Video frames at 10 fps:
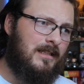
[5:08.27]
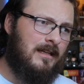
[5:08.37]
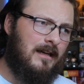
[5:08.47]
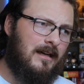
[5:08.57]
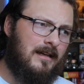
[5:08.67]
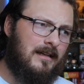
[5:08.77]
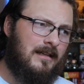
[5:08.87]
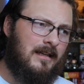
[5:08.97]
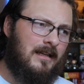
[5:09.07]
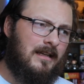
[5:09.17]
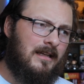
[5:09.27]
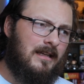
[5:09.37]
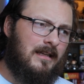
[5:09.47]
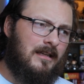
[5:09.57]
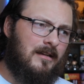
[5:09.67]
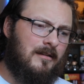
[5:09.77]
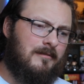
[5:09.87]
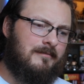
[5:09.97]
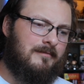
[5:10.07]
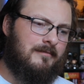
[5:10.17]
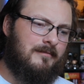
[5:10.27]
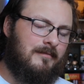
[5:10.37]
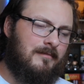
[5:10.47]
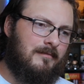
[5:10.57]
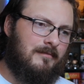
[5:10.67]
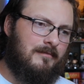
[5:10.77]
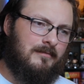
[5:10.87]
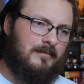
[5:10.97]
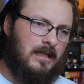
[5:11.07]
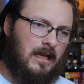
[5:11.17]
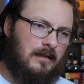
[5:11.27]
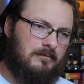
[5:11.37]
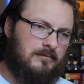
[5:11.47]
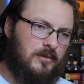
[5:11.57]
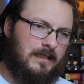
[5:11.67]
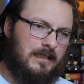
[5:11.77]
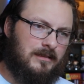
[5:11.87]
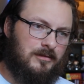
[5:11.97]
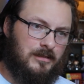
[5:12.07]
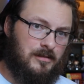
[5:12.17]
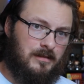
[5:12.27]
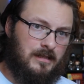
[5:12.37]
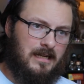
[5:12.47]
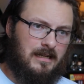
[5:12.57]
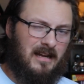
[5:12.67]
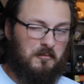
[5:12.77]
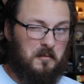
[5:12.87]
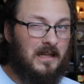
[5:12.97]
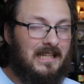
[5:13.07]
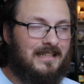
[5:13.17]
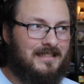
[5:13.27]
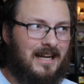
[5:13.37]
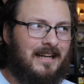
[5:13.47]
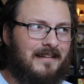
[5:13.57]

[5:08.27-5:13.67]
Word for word: Uh, you know, I'm moving into a new thing. I'm really excited